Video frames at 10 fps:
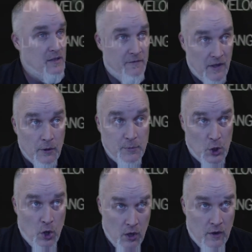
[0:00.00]
developed a
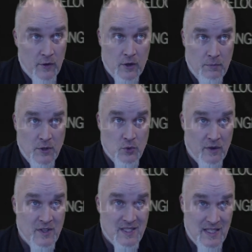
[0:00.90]
car that could be
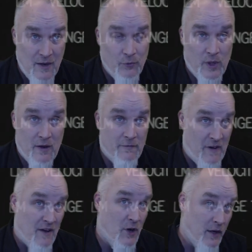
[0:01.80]
driven safely at
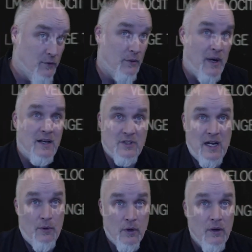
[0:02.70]
500 miles
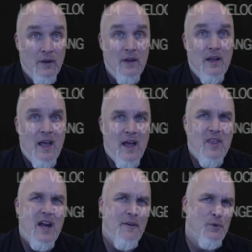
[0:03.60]
an hour,
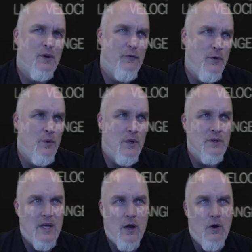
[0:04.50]
and then after a few
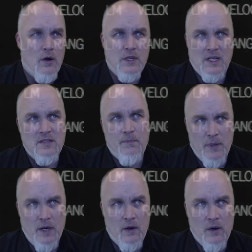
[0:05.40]
years that car
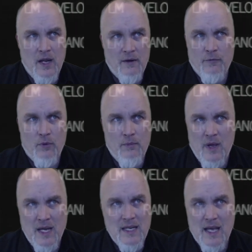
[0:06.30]
disappeared, and for
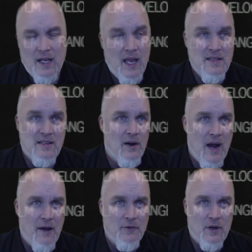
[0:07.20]
many decades
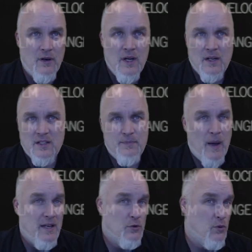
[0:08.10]
thereafter,
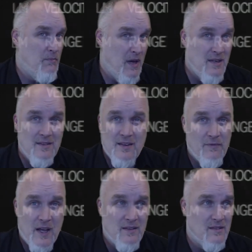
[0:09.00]
despite tremendous
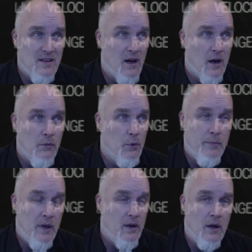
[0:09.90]
advances in
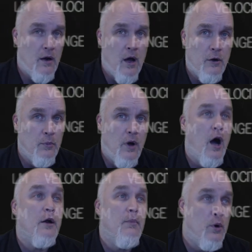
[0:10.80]

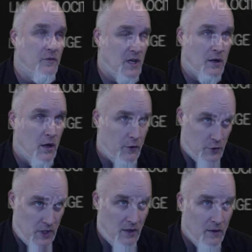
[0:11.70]
automotive
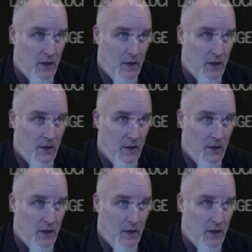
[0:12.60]
technology,